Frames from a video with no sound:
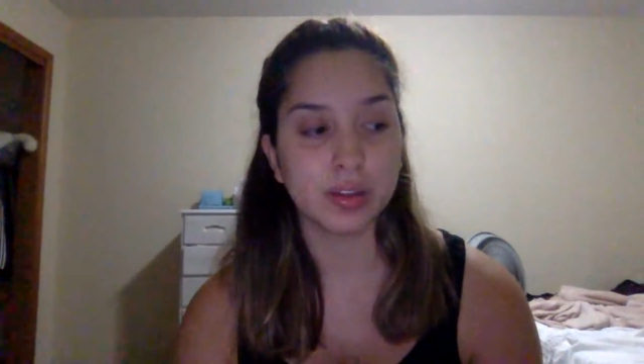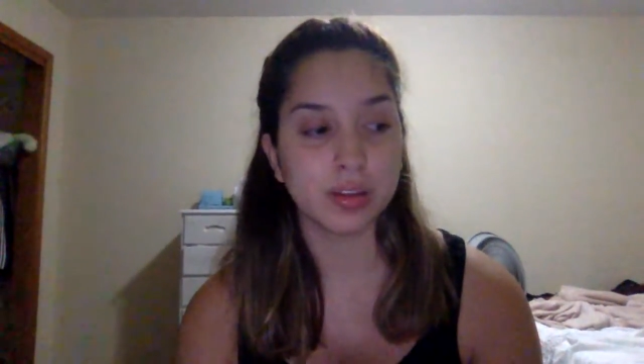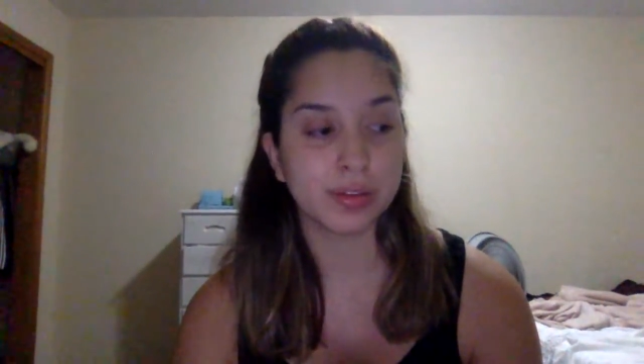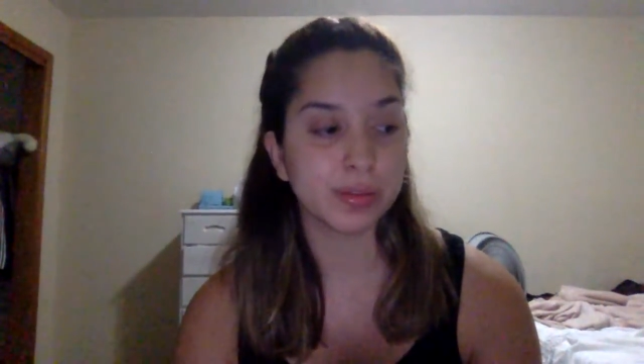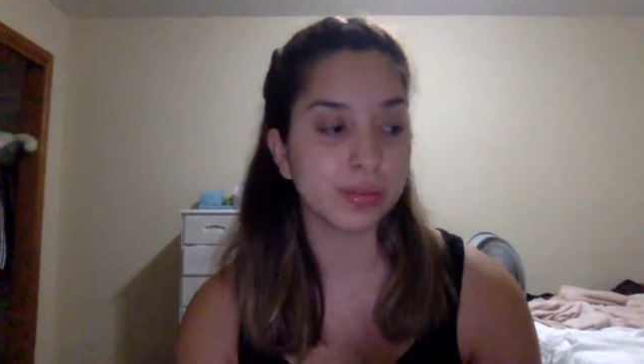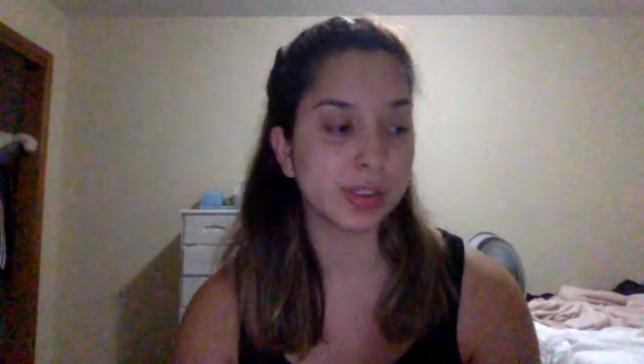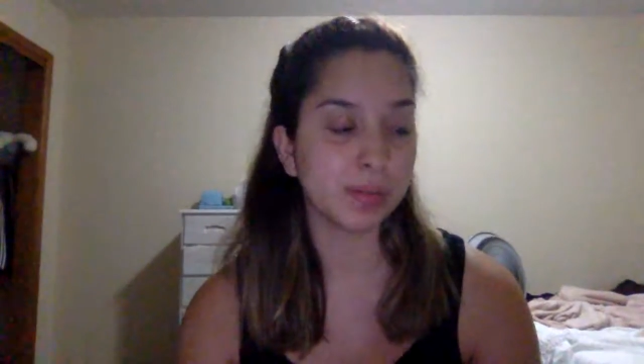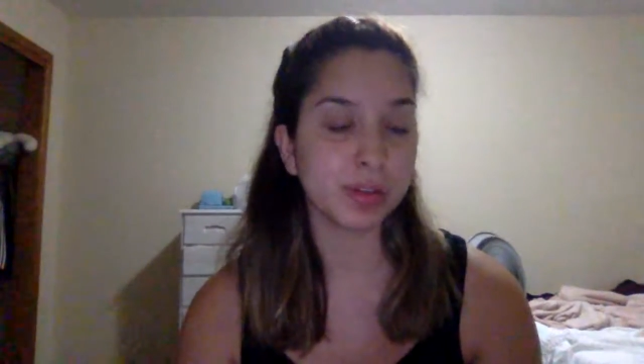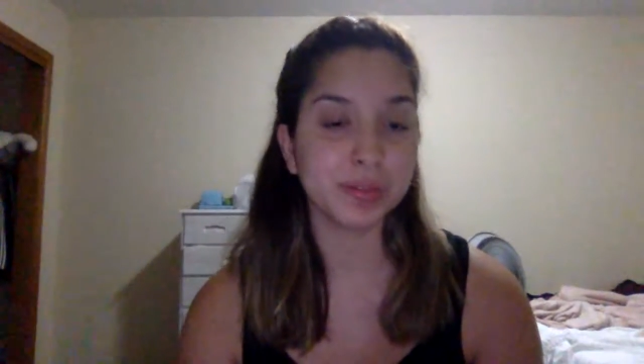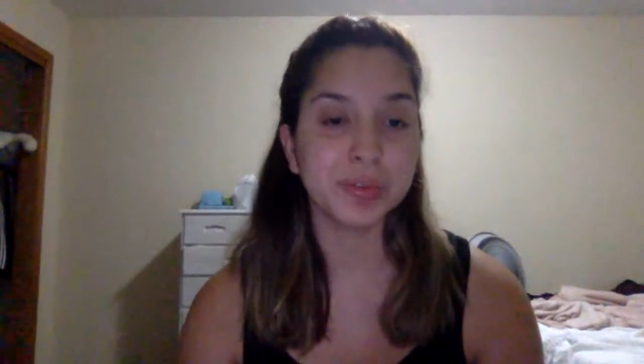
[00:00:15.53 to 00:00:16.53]
through some
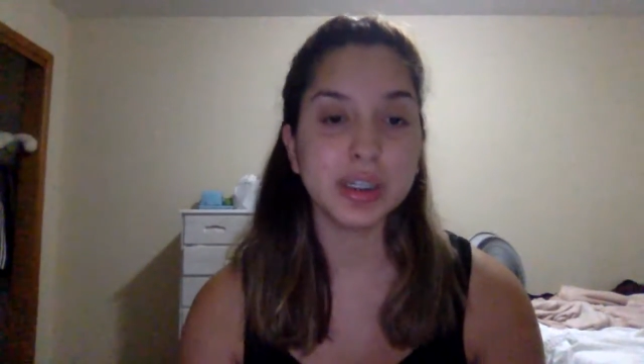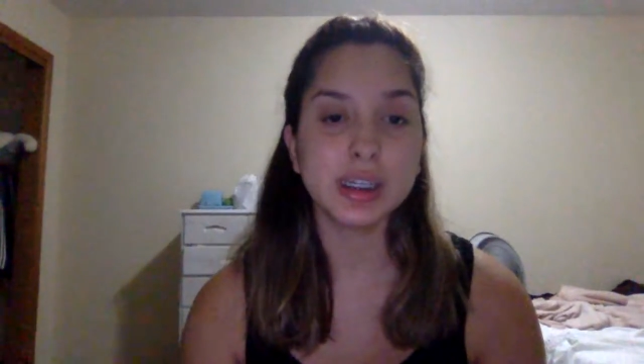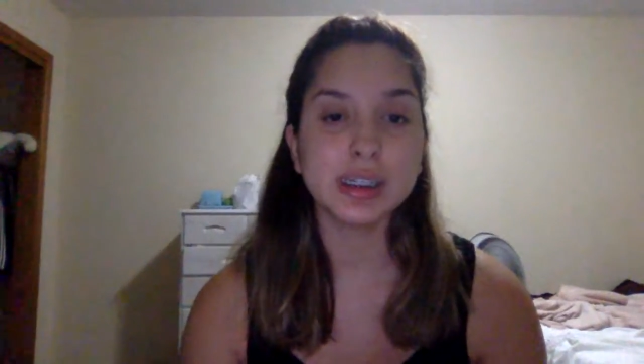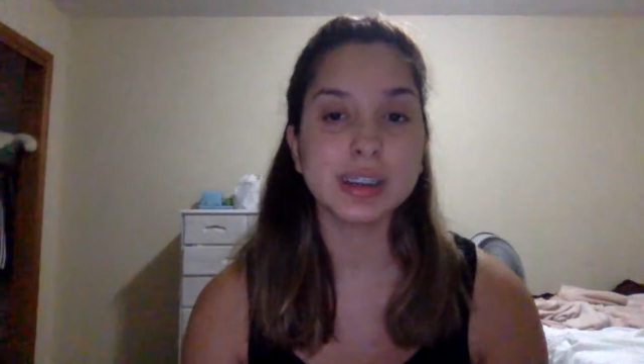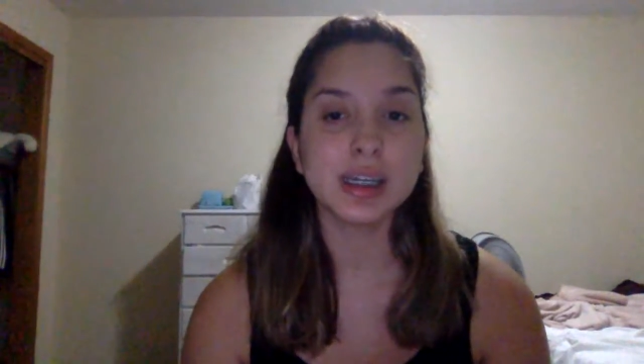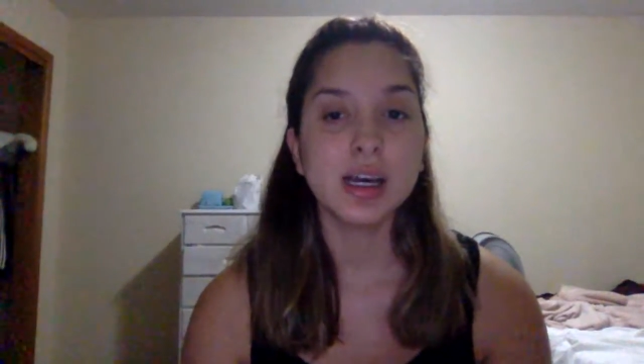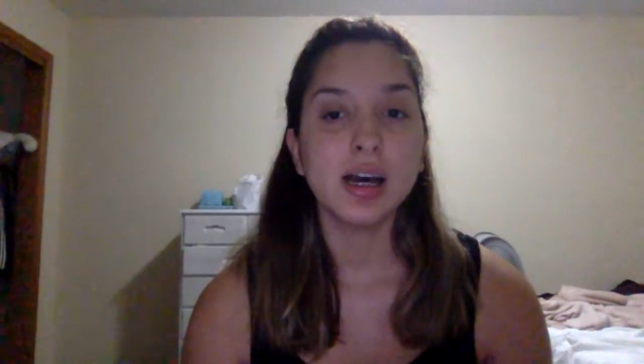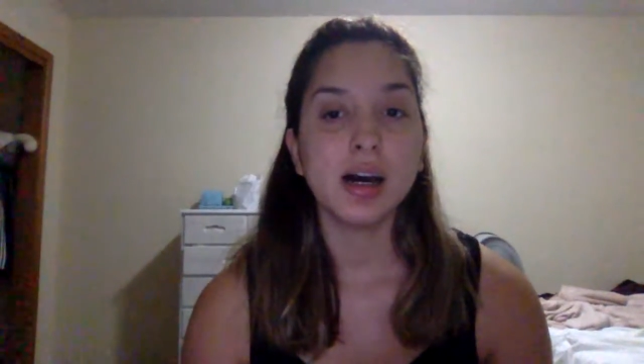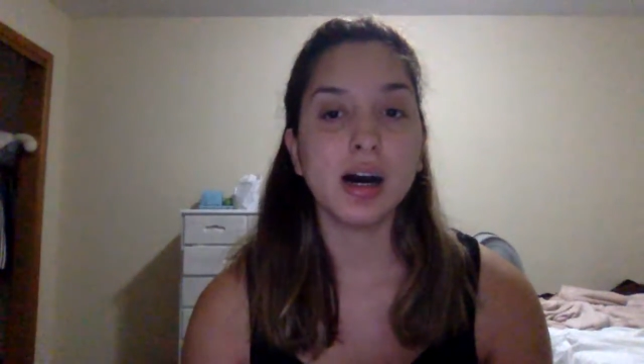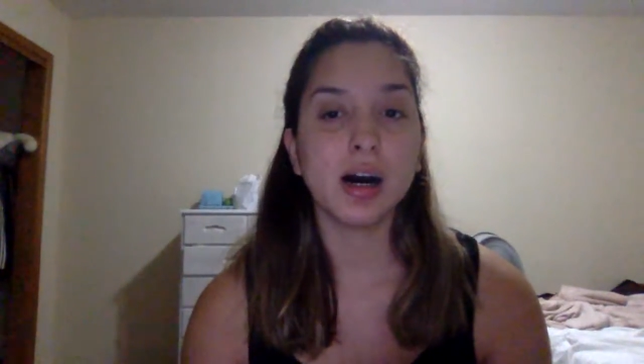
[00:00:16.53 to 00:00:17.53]
of the readings,
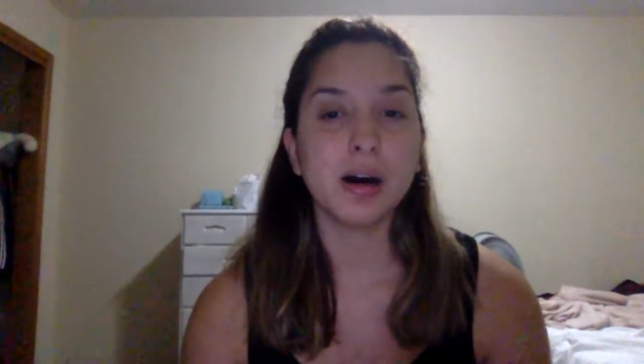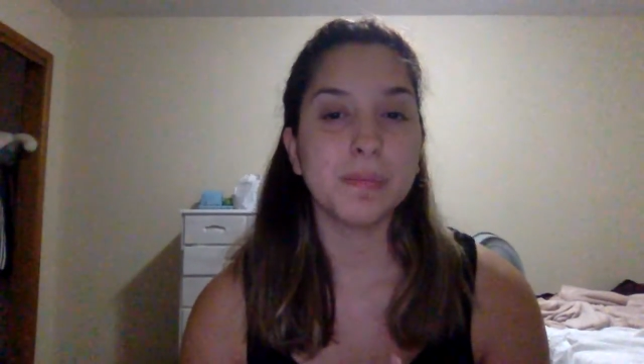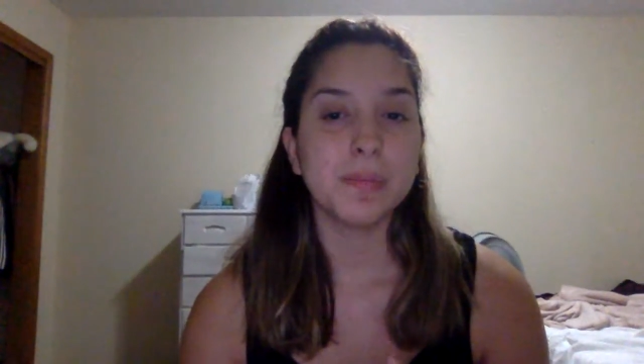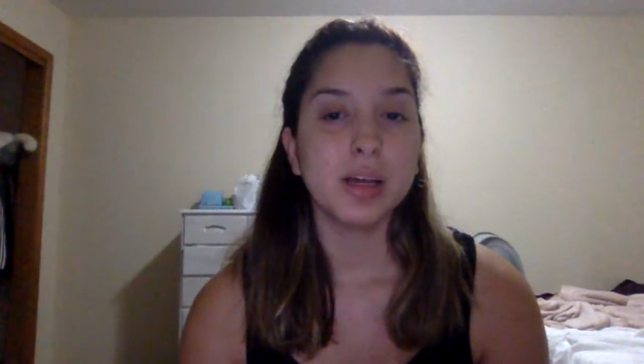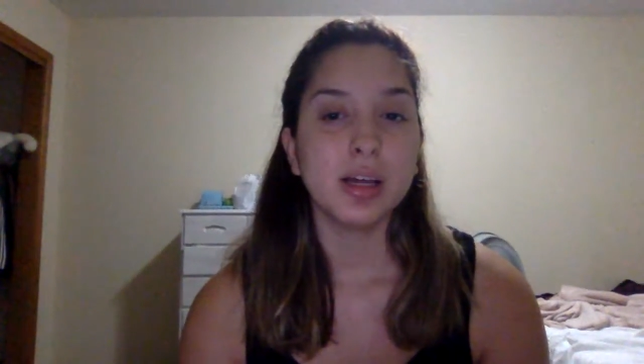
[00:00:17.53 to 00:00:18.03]
um,